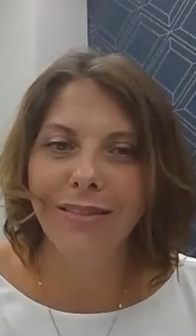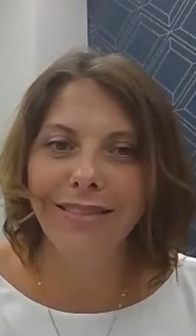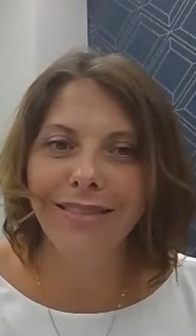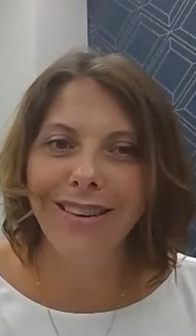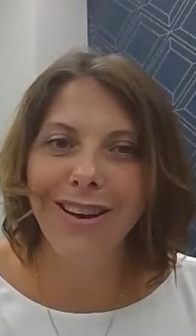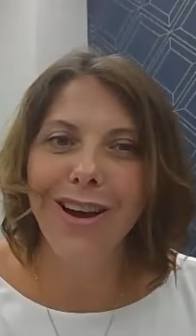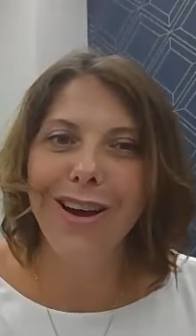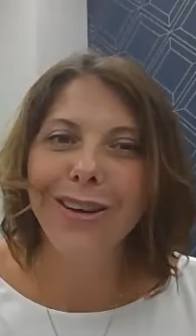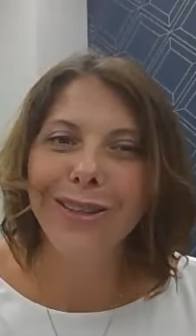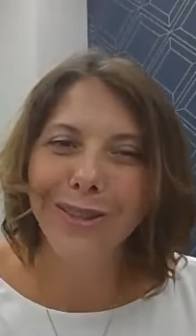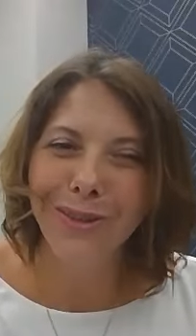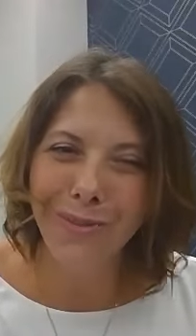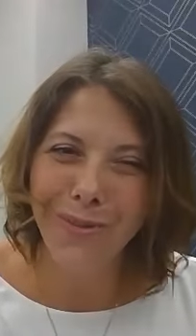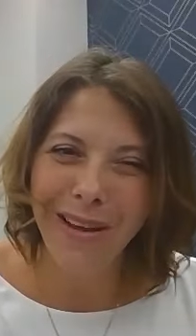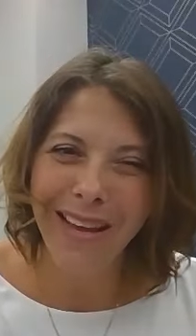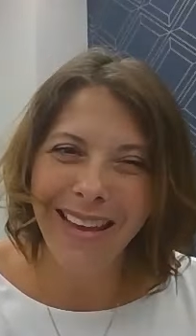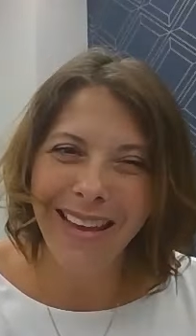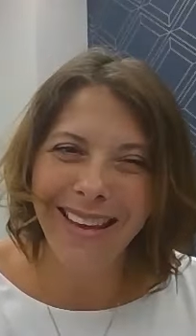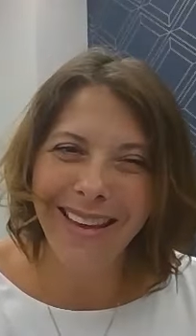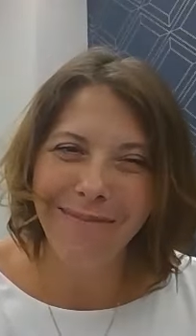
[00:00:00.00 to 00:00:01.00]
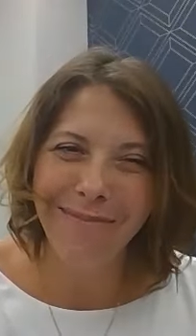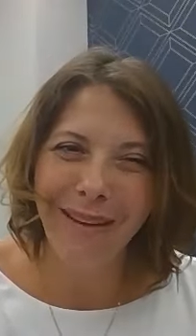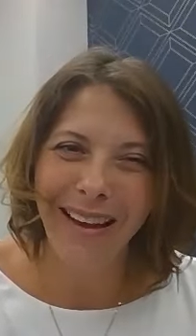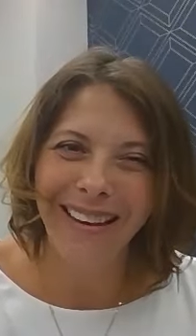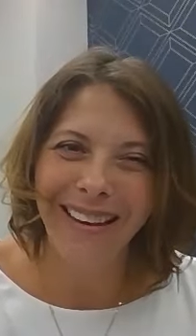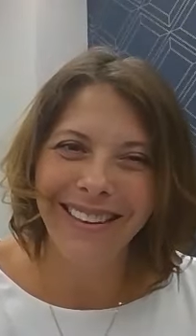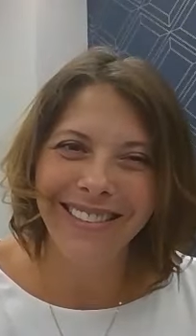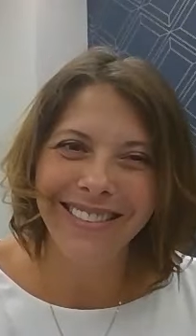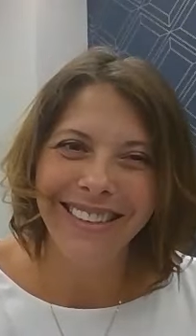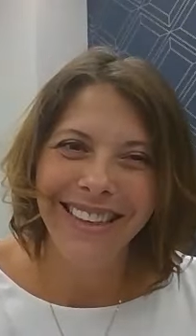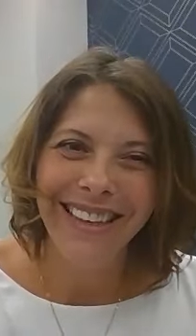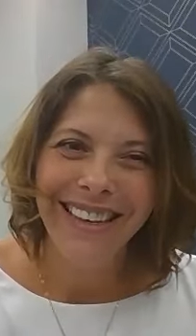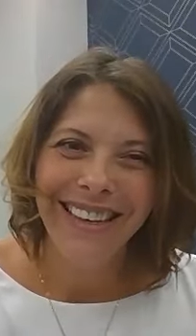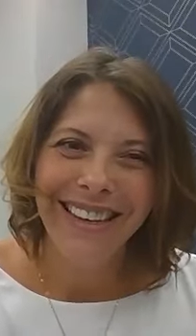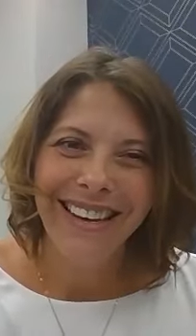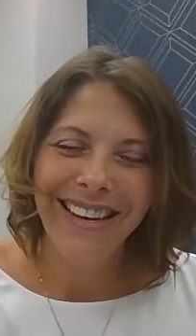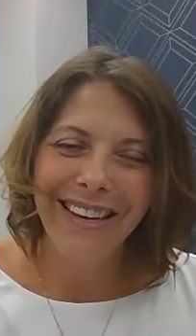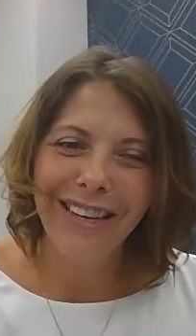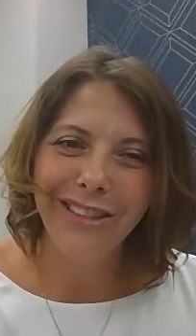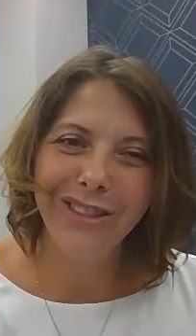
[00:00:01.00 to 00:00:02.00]
last week about
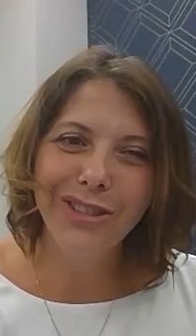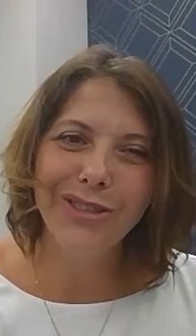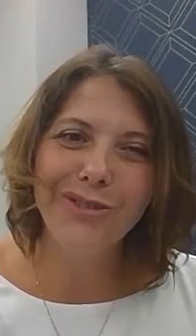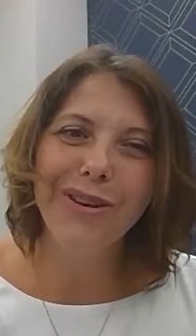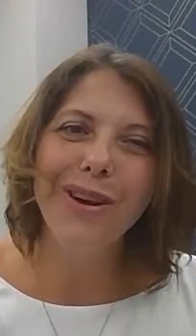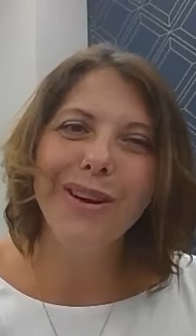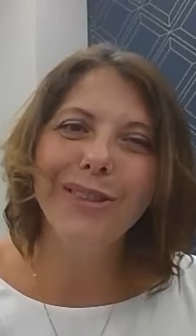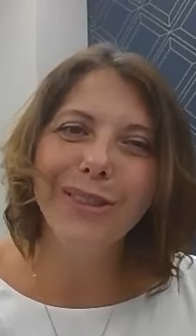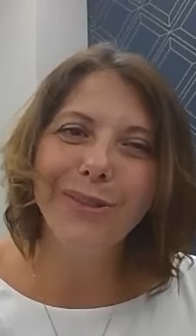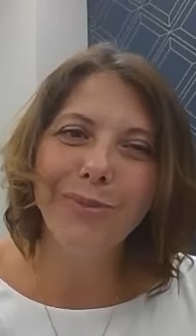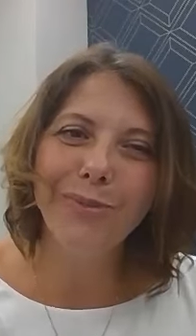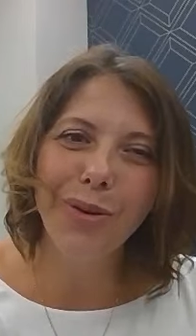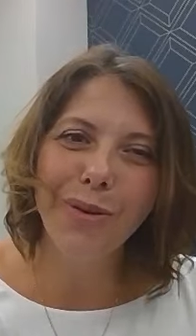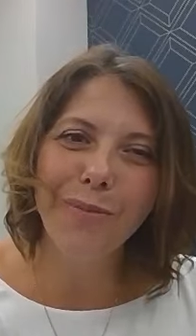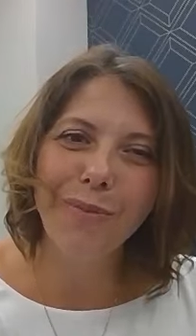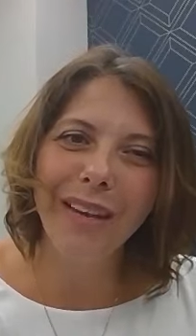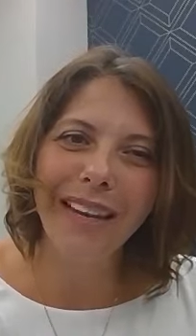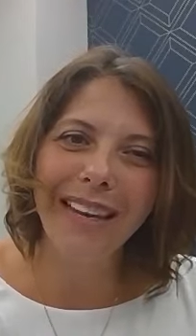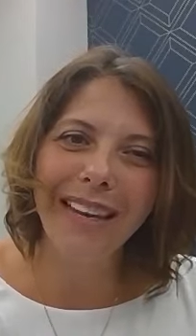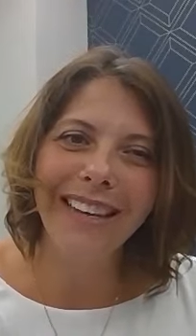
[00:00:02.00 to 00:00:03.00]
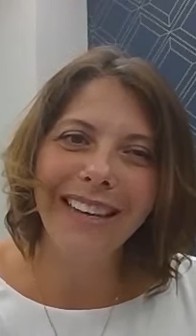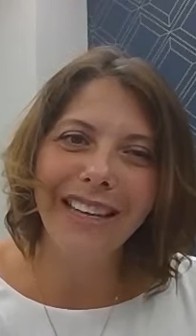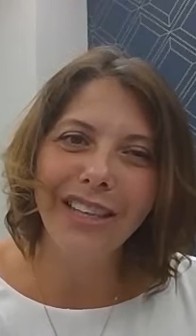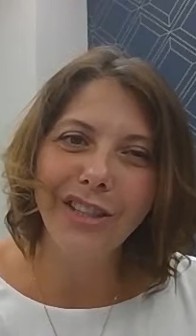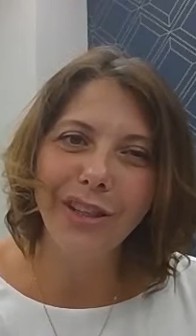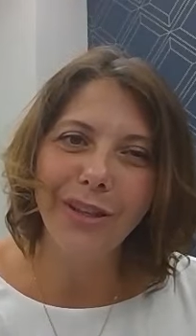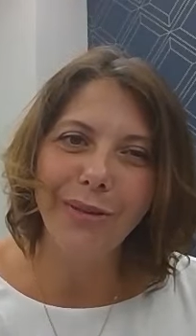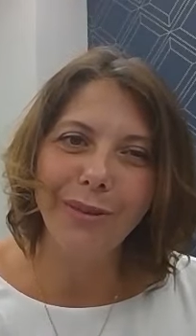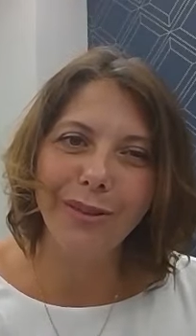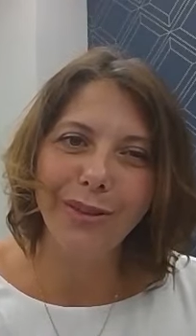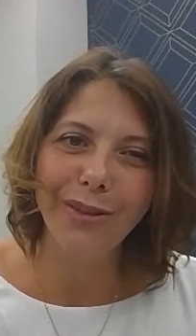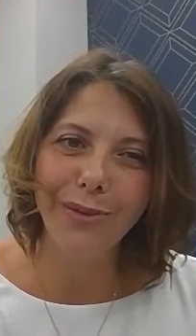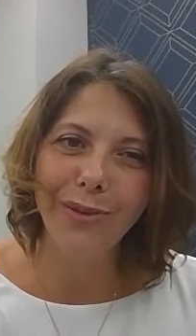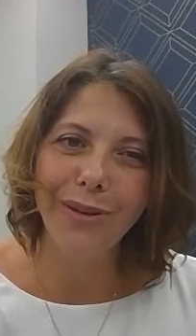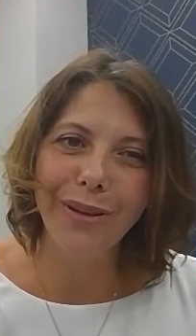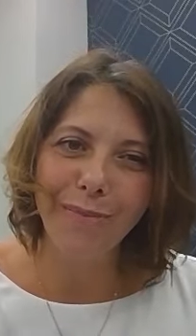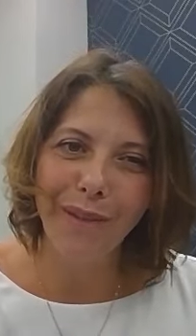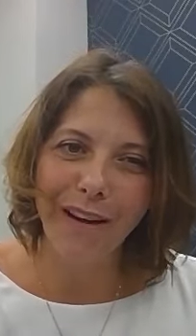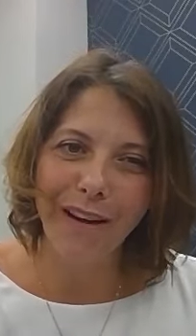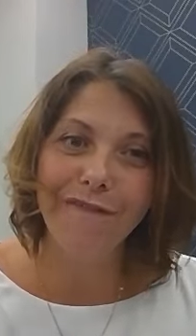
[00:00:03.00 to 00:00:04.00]
transport being an issue, but
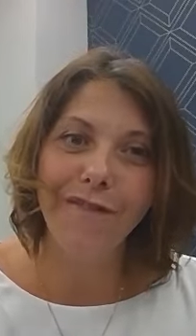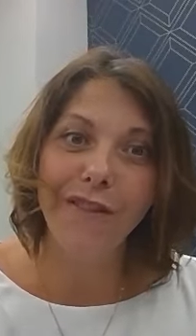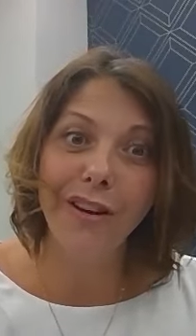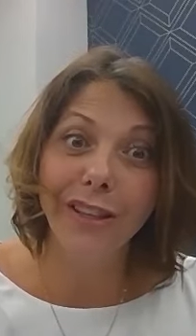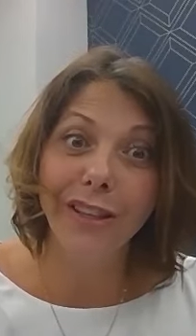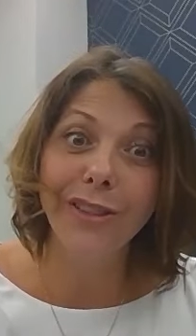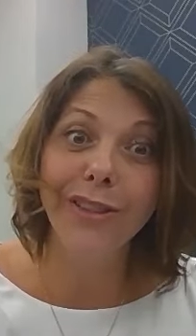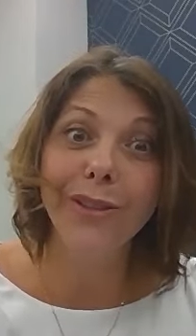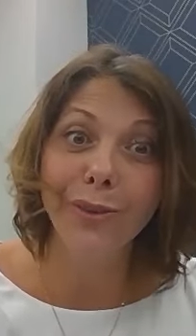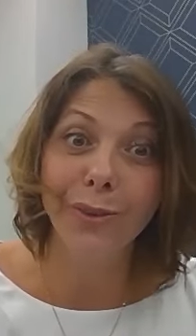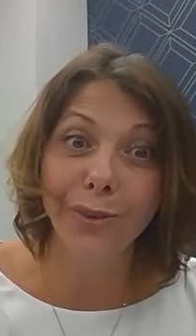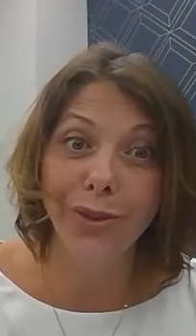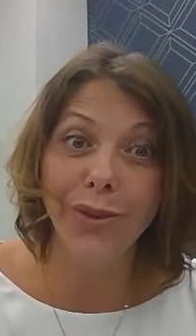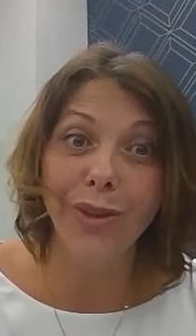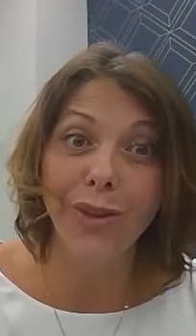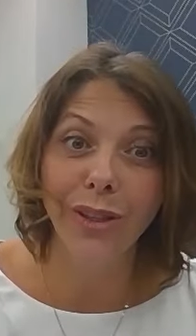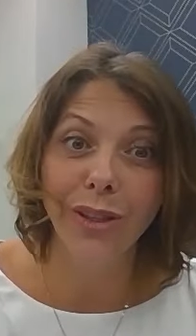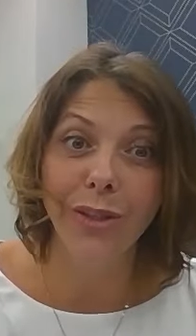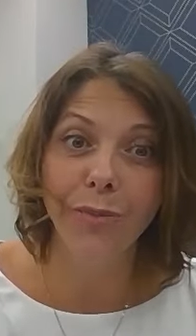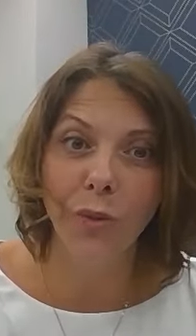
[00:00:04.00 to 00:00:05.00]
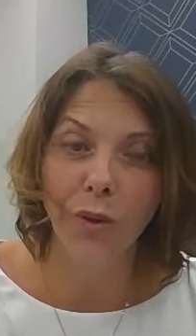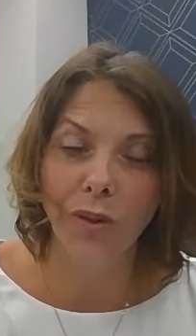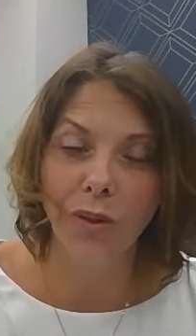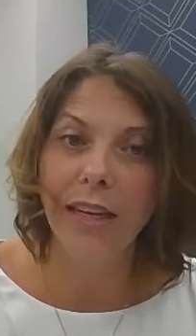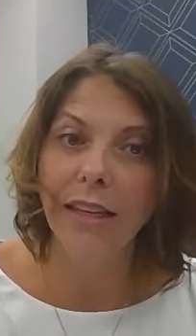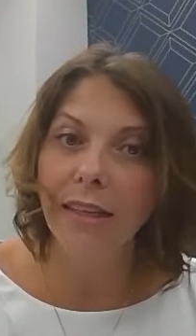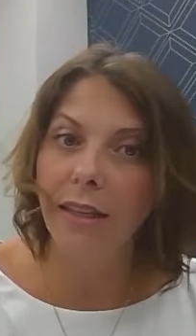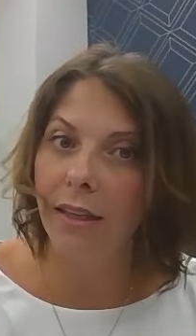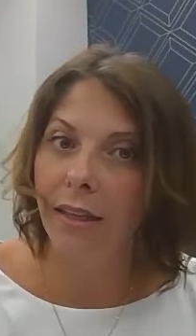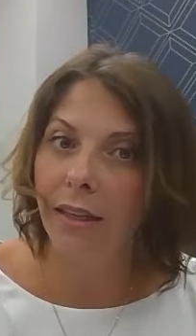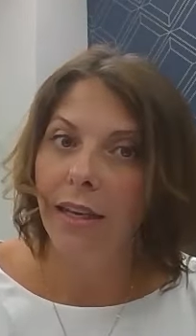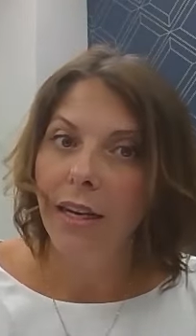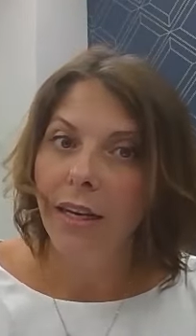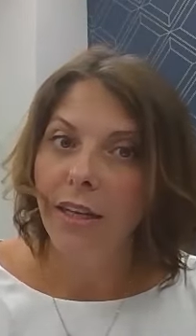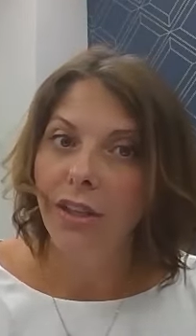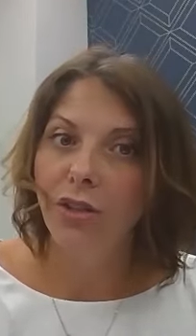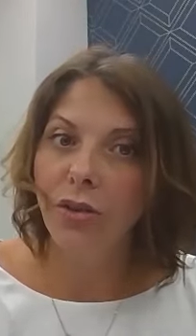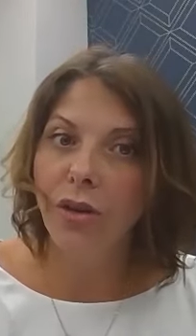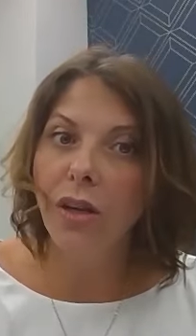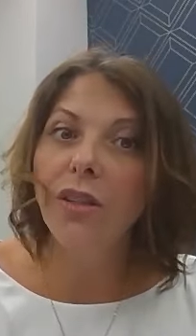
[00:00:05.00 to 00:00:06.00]
talking about vertical transport.
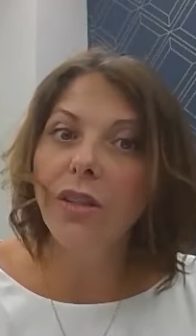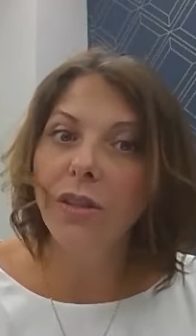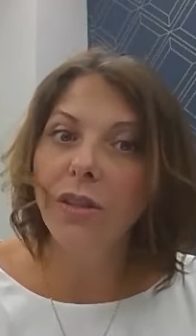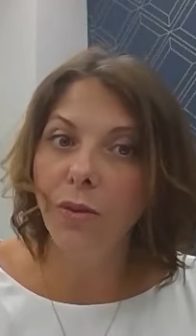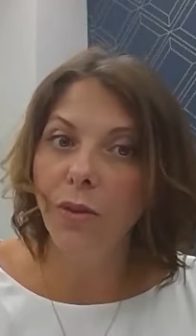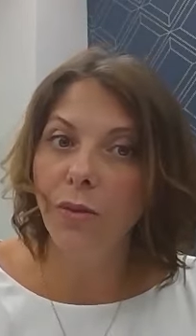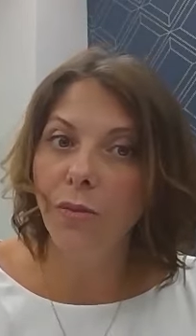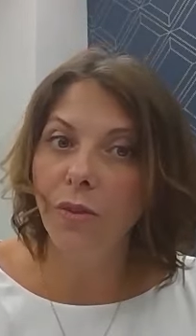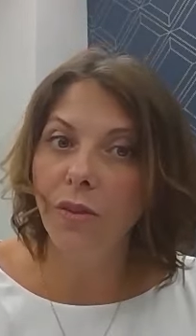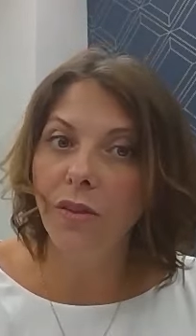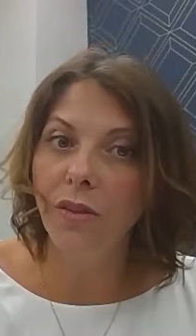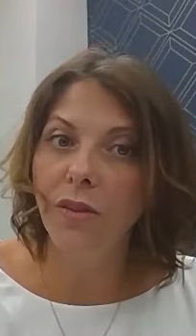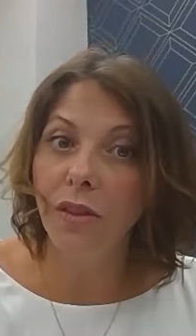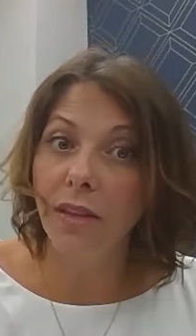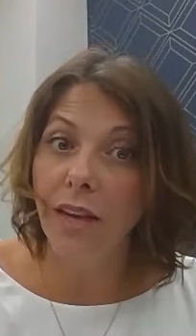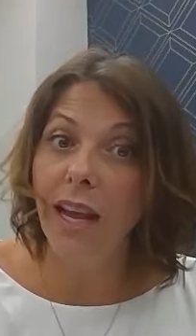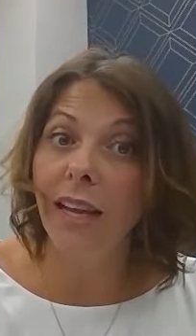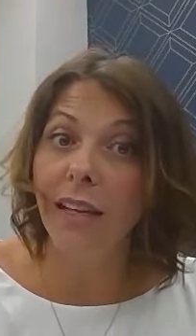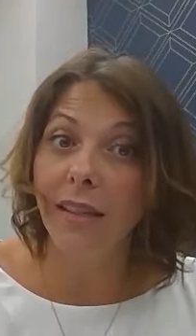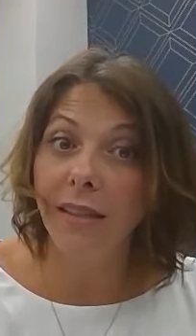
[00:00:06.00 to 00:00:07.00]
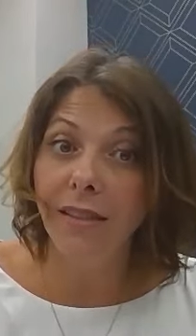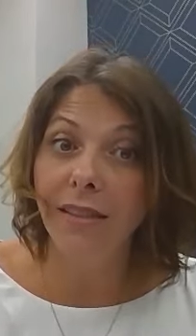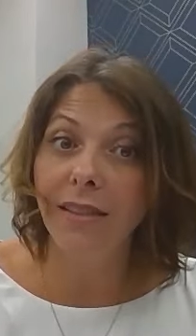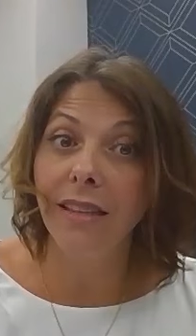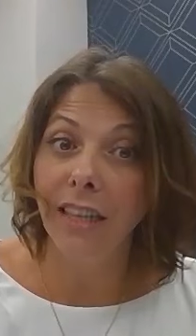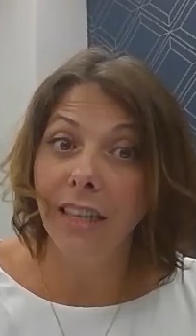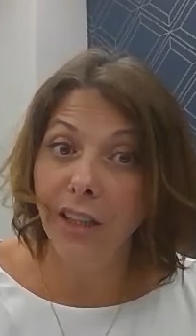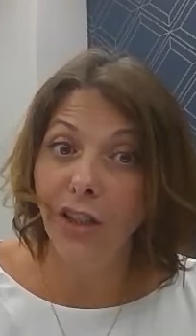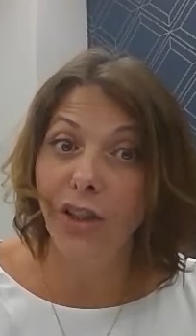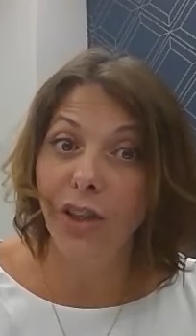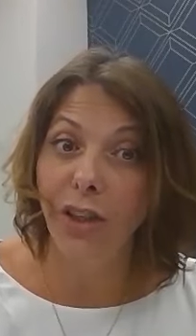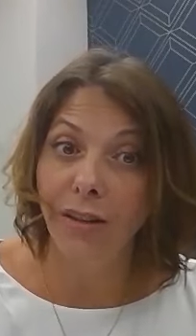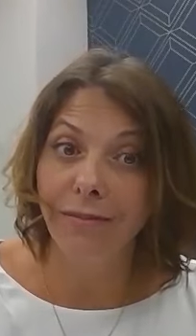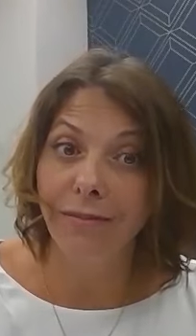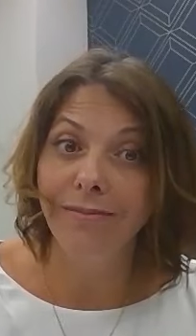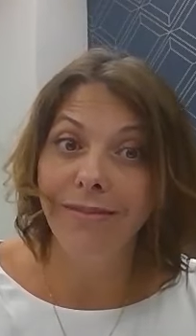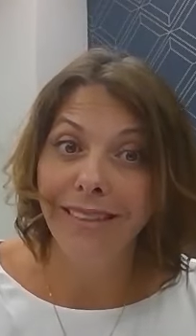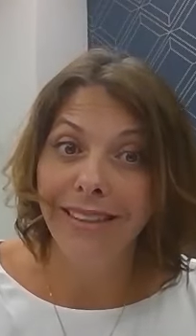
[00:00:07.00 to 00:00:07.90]
Transport was the next issue.